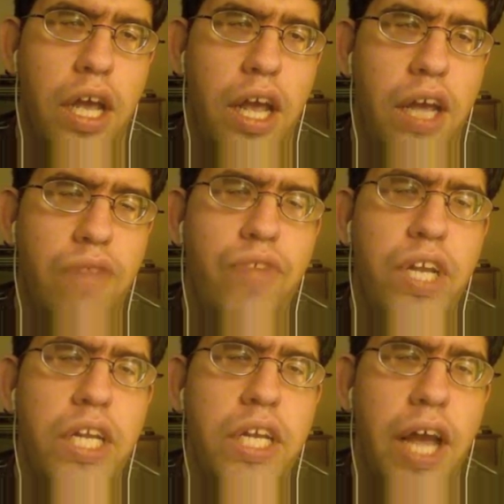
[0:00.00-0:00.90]

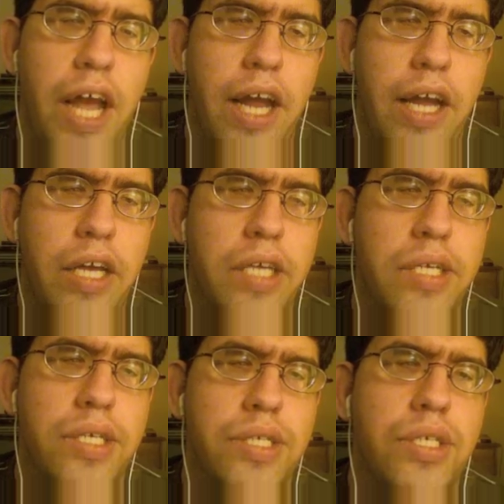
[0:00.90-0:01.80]
NVDA
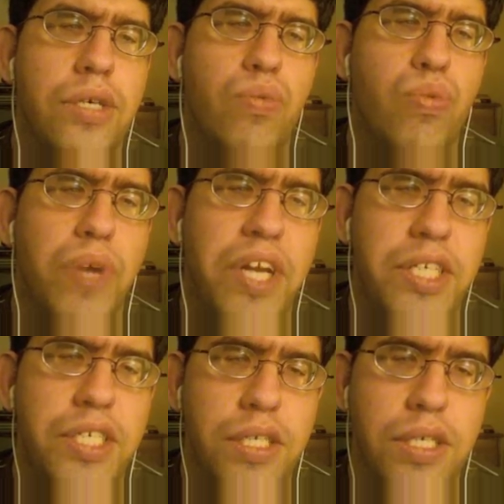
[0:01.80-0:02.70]
is
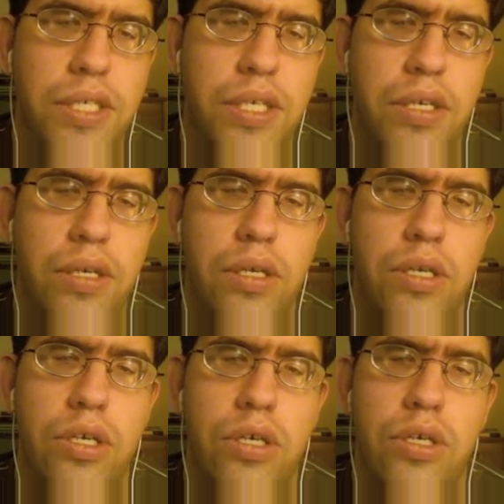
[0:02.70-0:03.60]
recent.
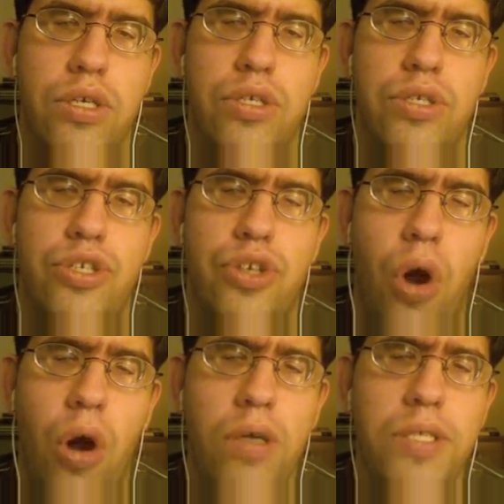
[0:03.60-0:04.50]

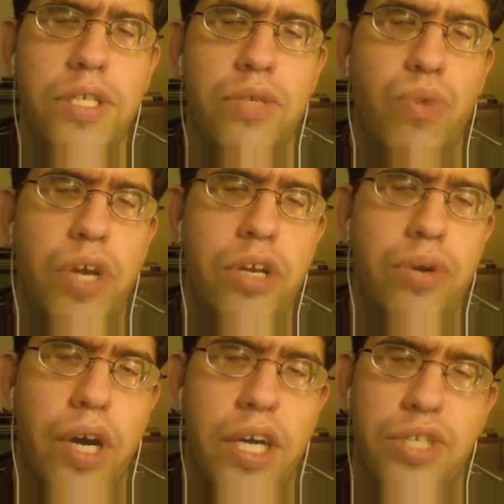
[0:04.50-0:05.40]
JAWS and
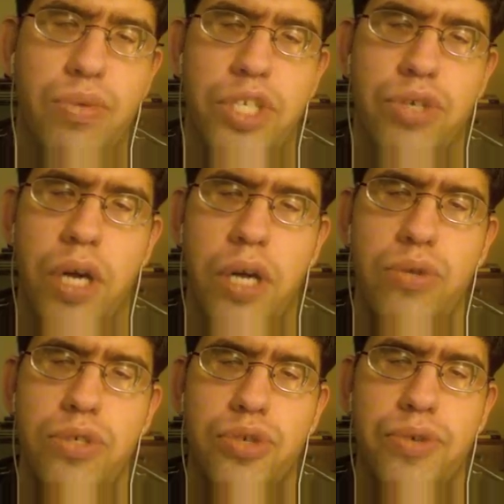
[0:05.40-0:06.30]
WindowEyes, which are other
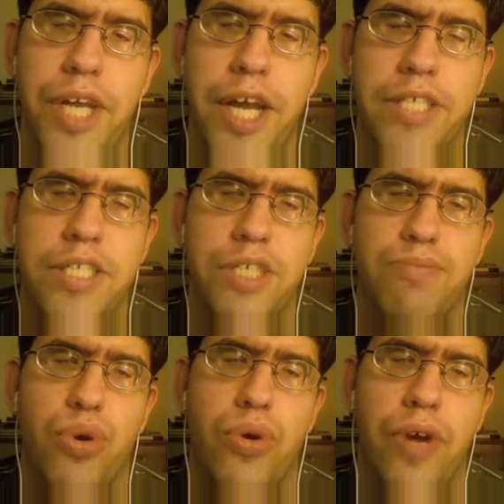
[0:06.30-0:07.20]
screen access
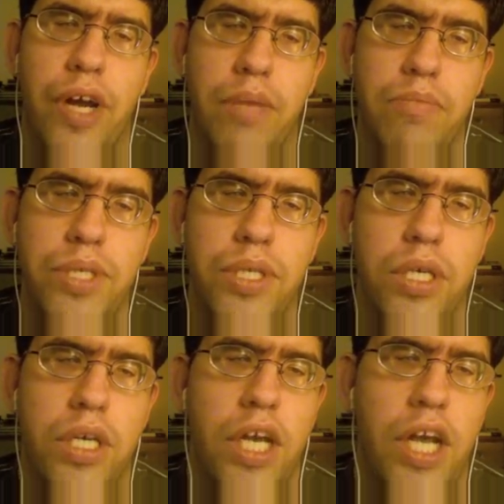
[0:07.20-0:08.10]
programs,
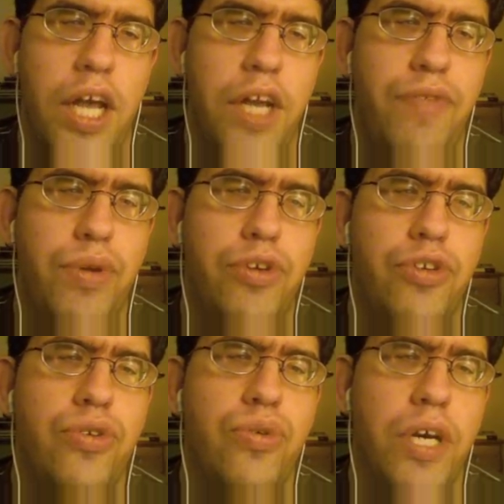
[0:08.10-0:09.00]
and if you
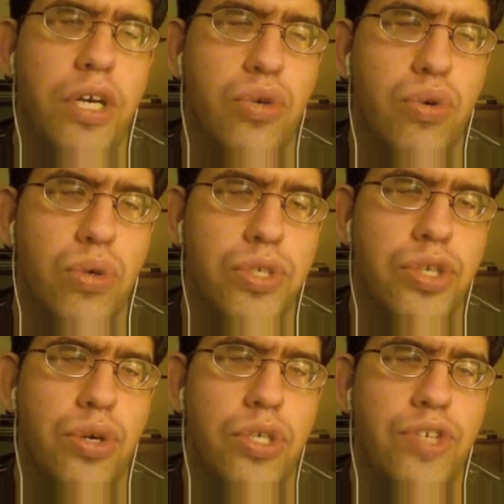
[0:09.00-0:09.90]
do a Google
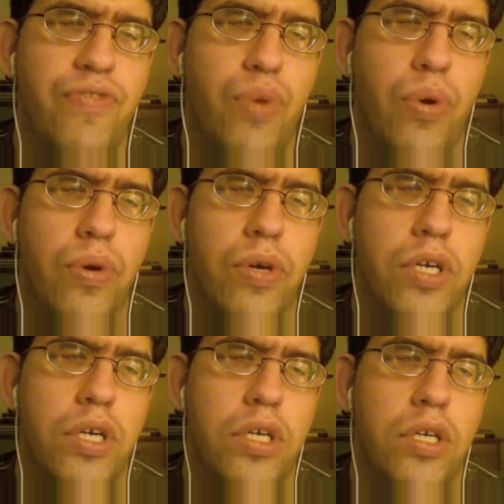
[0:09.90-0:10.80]
search for
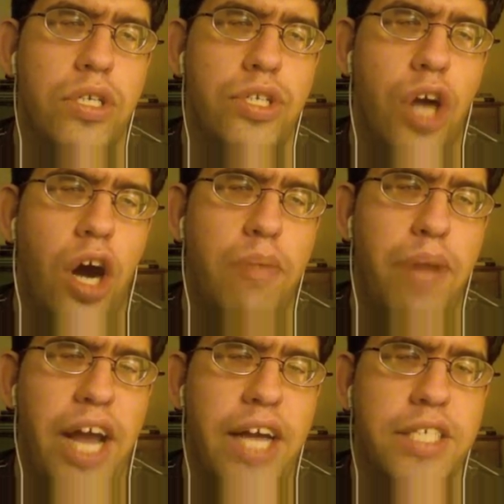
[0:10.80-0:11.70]
job
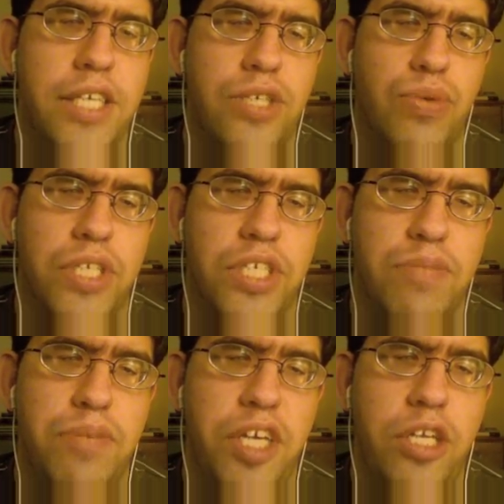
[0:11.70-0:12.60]
access with
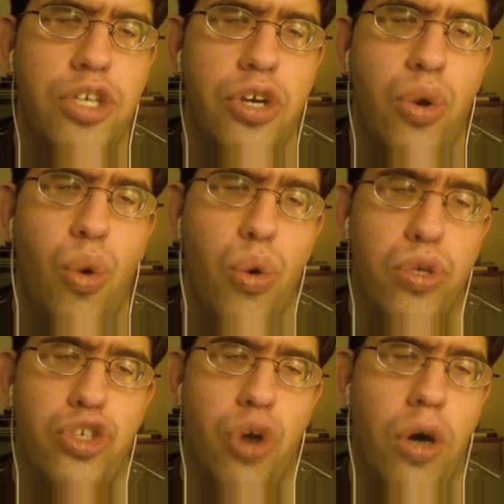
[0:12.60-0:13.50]
speech or
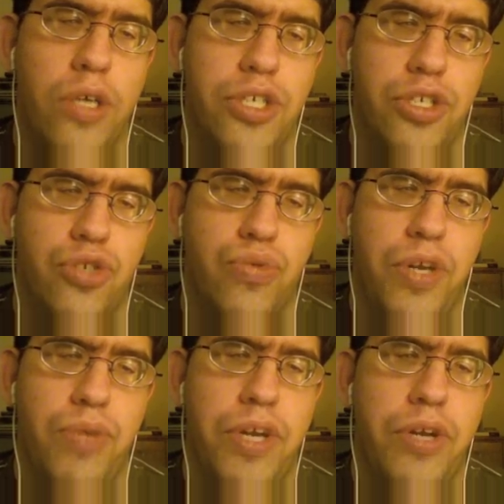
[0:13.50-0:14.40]
JAWS
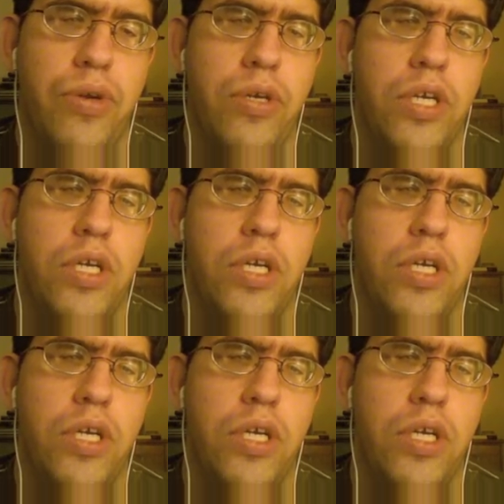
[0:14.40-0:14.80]
screen reader,